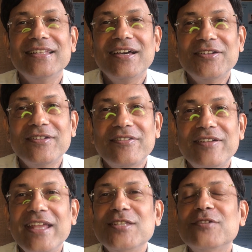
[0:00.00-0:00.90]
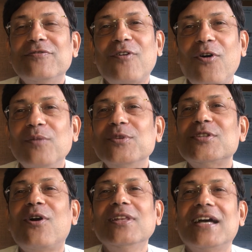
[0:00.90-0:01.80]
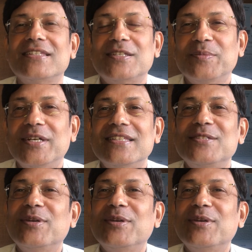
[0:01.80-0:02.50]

a range of almost all customers.